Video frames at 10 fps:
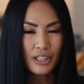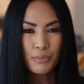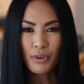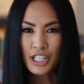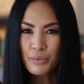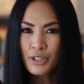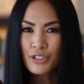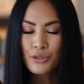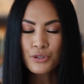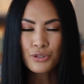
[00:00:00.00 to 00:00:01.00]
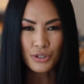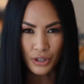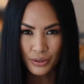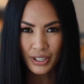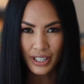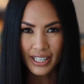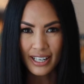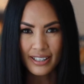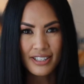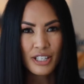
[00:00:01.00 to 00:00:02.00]
The price points are so good,
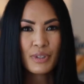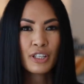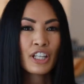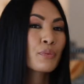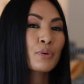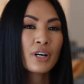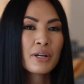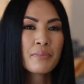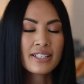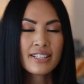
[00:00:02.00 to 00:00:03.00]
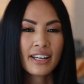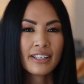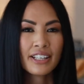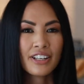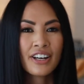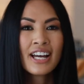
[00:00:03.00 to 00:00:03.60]
and that's something that we want to maintain here.